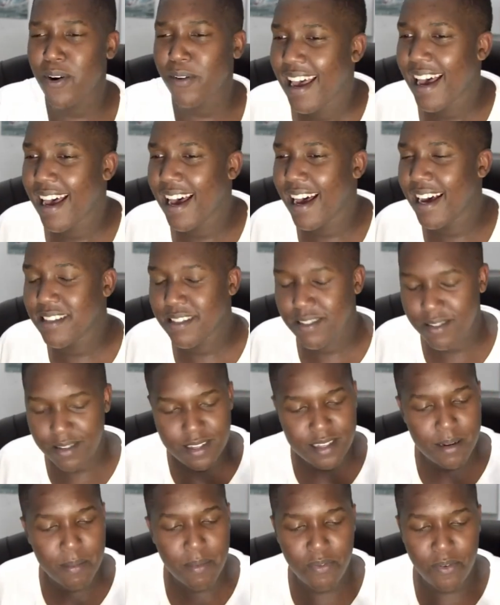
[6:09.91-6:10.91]
So
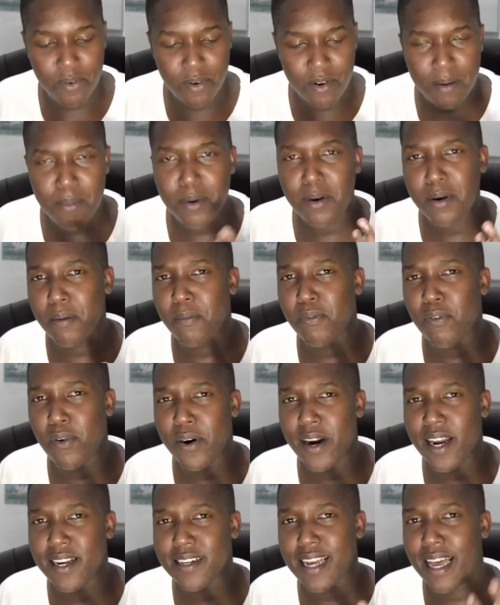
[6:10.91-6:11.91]
that's number four. I'm on number four,
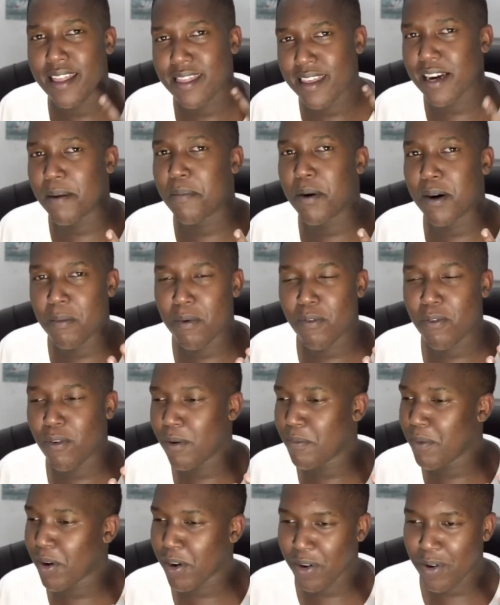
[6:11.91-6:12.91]
right? I think I'm on number four.
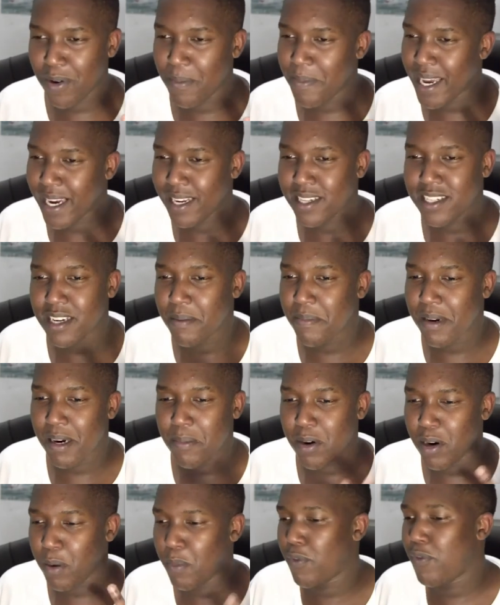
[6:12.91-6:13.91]
I'm not gonna go back and check, but I'm
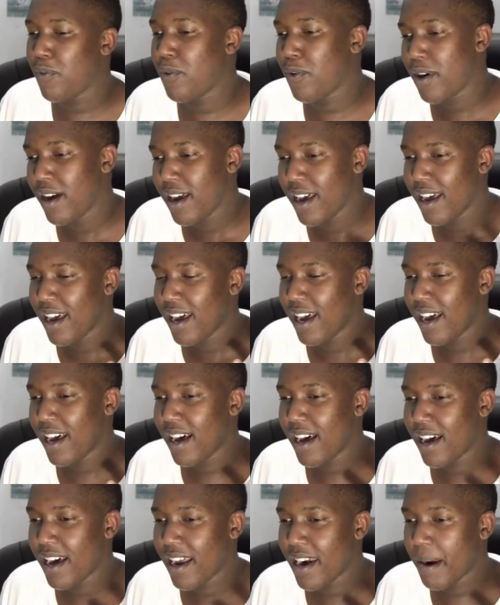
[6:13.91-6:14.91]
on number four.
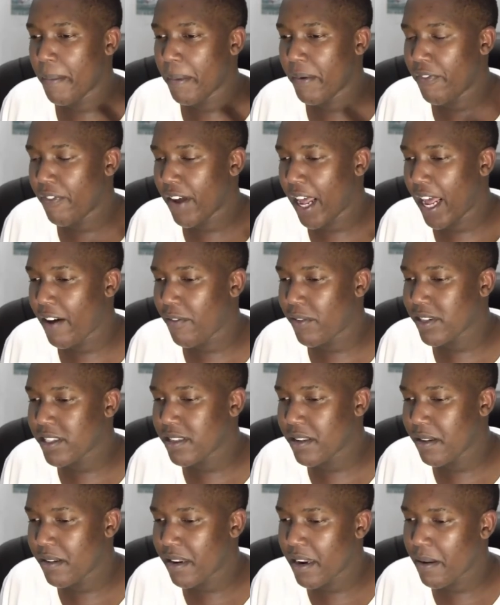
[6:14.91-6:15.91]
Number five, what's
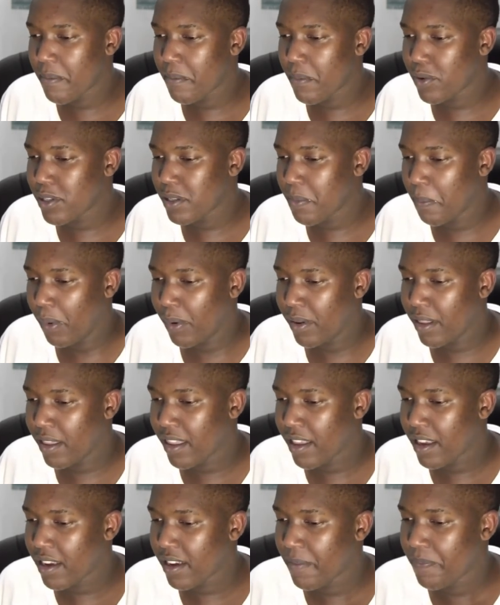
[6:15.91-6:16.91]
the most important
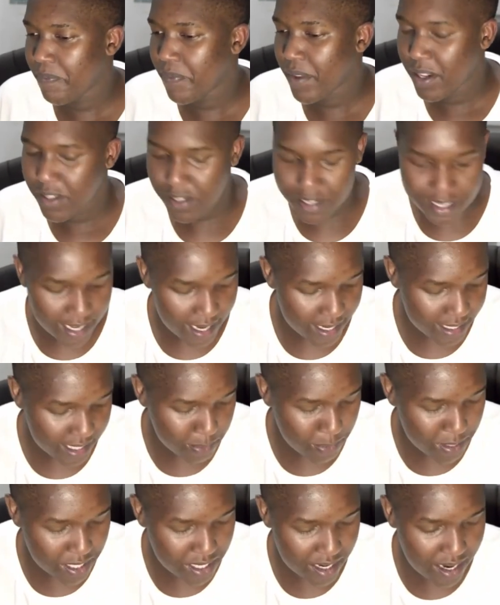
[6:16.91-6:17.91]
thing to get,
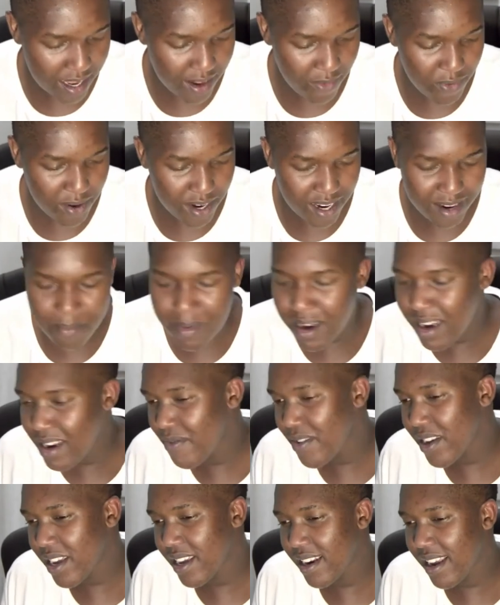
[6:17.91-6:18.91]
especially now if you're gonna be
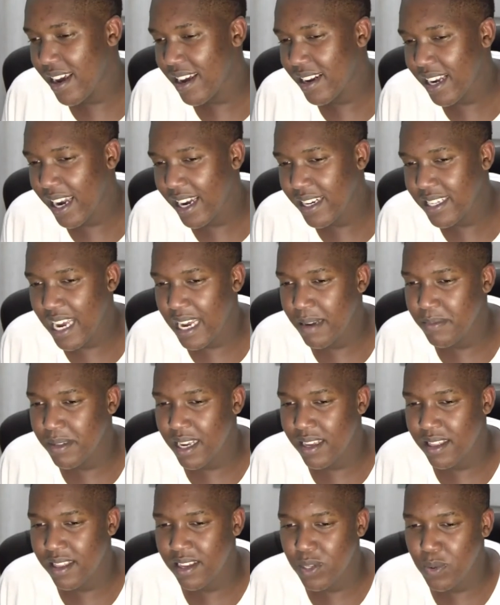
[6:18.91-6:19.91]
living in like times
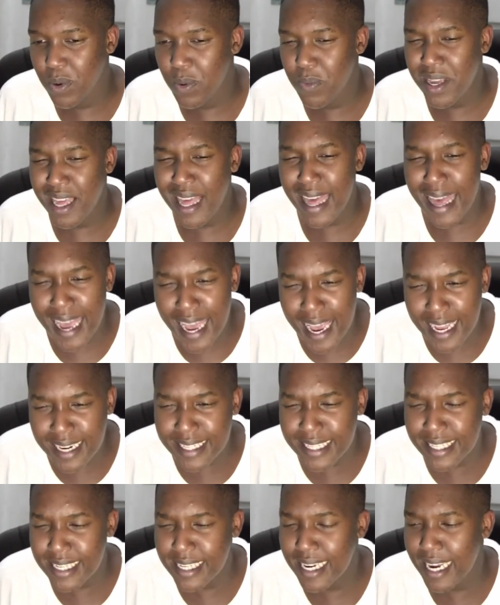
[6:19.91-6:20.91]
like this where we can
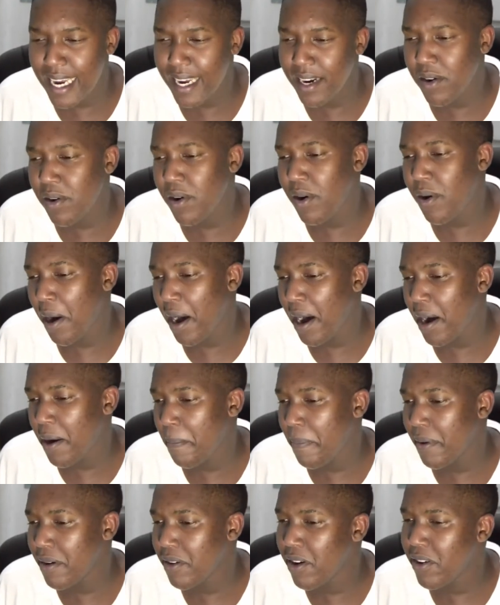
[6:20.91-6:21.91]
still kind of go
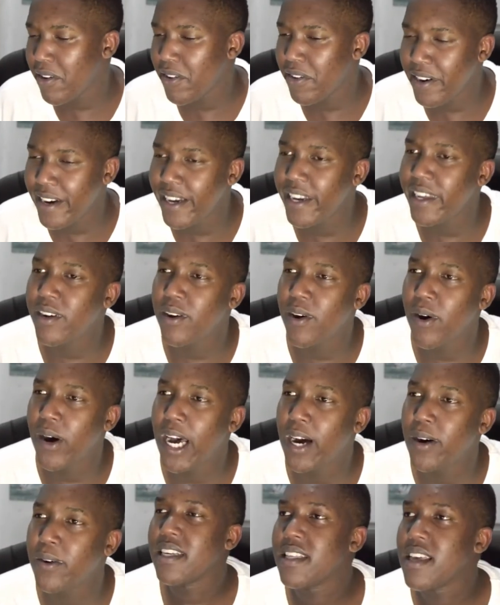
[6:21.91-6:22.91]
out but not really go
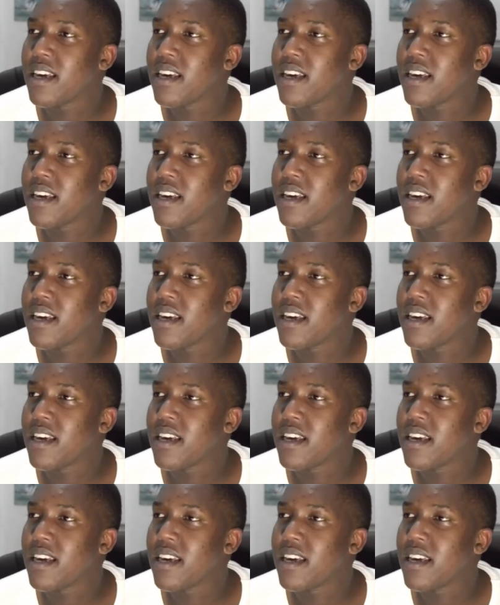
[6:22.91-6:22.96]
out?